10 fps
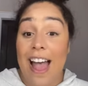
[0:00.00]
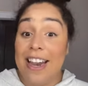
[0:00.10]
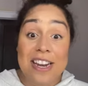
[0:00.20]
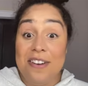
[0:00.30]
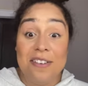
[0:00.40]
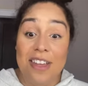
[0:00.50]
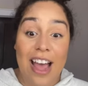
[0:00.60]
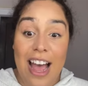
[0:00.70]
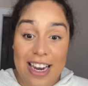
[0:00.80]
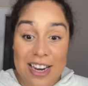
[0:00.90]
I didn't know
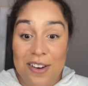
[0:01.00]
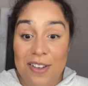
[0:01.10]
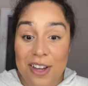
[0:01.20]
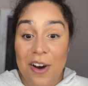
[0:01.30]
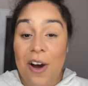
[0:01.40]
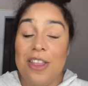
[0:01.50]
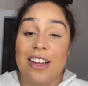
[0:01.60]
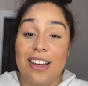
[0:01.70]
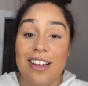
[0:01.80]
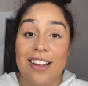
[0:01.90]
that. I didn't know the
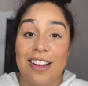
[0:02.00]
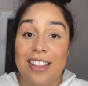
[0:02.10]
the